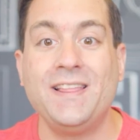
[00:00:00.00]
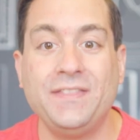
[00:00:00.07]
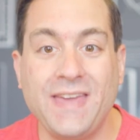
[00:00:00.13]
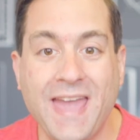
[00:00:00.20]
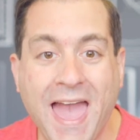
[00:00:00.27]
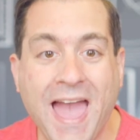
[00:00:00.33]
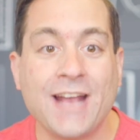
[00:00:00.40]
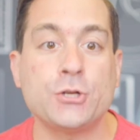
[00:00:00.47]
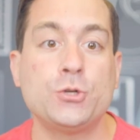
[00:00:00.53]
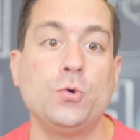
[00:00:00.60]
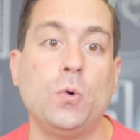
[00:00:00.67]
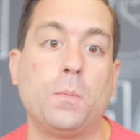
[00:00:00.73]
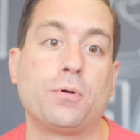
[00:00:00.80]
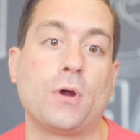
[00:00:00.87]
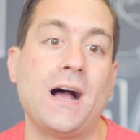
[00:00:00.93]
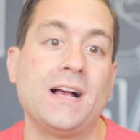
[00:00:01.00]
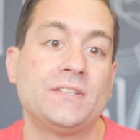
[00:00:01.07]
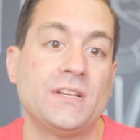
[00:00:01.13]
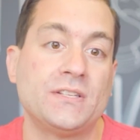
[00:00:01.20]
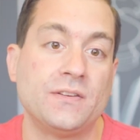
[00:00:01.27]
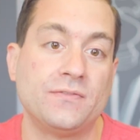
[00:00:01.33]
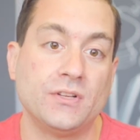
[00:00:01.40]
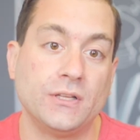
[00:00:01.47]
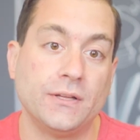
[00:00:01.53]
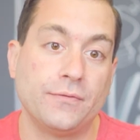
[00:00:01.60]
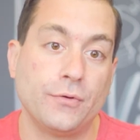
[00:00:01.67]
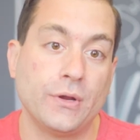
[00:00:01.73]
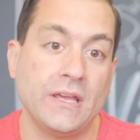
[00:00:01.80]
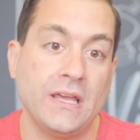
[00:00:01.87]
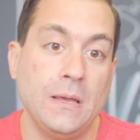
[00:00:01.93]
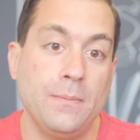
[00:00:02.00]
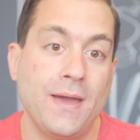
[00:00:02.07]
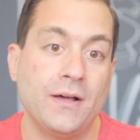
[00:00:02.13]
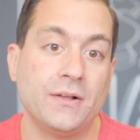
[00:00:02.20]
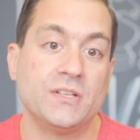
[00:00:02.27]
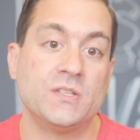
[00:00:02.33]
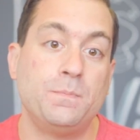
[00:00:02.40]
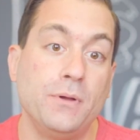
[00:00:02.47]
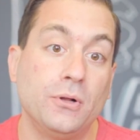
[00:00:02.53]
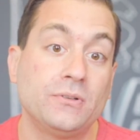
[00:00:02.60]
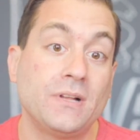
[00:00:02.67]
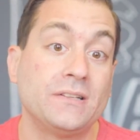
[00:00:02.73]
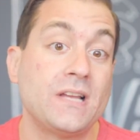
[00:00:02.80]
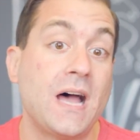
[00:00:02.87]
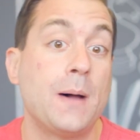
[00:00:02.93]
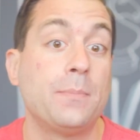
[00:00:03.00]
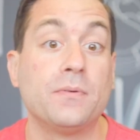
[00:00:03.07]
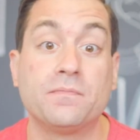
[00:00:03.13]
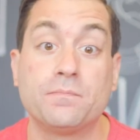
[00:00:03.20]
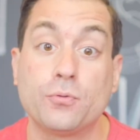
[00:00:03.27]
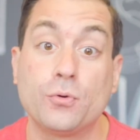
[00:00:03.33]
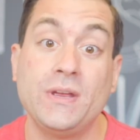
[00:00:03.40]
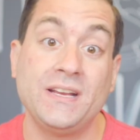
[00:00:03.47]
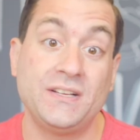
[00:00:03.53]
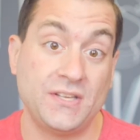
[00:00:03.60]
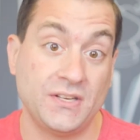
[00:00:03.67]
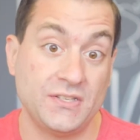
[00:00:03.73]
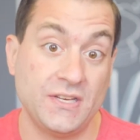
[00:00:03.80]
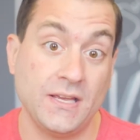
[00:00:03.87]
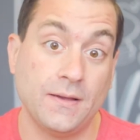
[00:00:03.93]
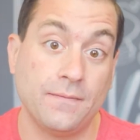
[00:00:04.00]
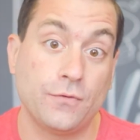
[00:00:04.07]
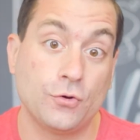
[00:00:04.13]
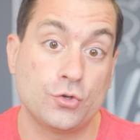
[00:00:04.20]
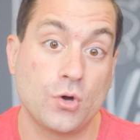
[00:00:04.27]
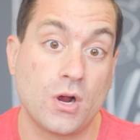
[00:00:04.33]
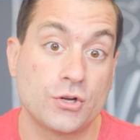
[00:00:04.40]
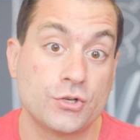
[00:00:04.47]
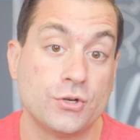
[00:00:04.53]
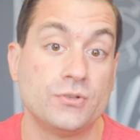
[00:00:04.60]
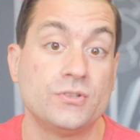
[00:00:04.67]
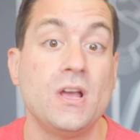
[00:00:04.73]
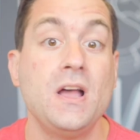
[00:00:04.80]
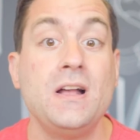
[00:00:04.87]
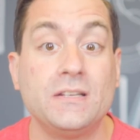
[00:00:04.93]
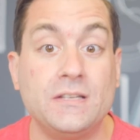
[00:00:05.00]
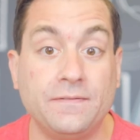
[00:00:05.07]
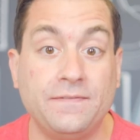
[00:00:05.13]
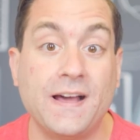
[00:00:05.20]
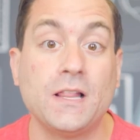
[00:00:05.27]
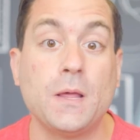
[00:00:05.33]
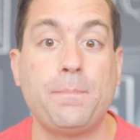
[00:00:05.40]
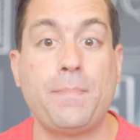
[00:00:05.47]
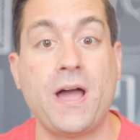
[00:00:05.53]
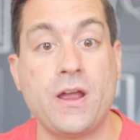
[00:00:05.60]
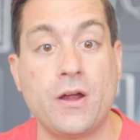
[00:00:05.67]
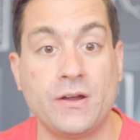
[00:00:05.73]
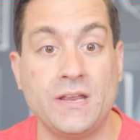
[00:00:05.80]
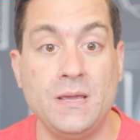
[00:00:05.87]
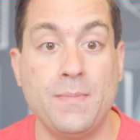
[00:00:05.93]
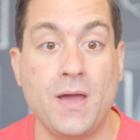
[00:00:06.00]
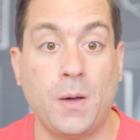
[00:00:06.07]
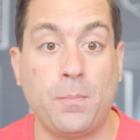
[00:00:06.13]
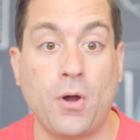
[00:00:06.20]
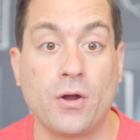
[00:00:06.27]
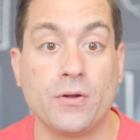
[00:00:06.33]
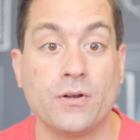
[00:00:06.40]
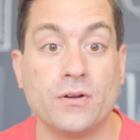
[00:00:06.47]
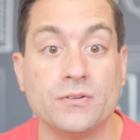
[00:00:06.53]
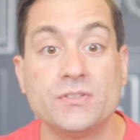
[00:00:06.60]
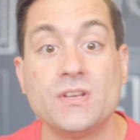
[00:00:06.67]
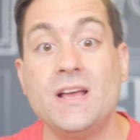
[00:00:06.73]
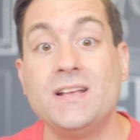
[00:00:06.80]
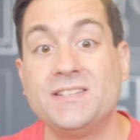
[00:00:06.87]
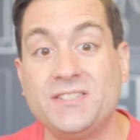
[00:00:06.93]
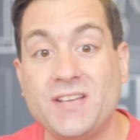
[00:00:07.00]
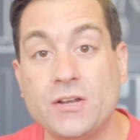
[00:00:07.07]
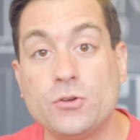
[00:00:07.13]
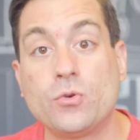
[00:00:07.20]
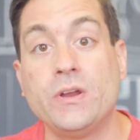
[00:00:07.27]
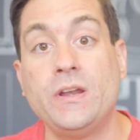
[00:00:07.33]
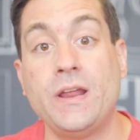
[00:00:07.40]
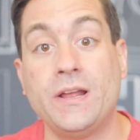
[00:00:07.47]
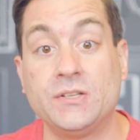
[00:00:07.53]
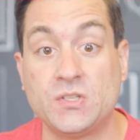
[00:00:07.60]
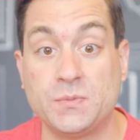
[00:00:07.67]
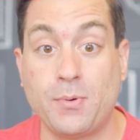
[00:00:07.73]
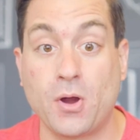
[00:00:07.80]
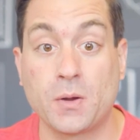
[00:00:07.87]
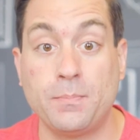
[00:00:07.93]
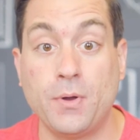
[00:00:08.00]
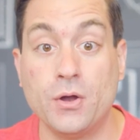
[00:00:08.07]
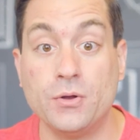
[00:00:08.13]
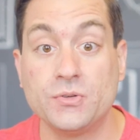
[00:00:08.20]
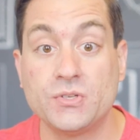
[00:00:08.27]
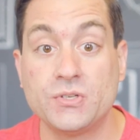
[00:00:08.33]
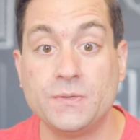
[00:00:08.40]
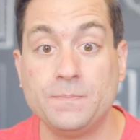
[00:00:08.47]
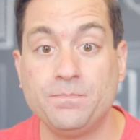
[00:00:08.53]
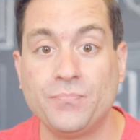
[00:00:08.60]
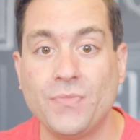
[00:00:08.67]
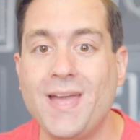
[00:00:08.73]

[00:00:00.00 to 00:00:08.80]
the actual process of delivering email is built on top of pre-existing infrastructures developed by our email partners, SendGrid and SparkPost.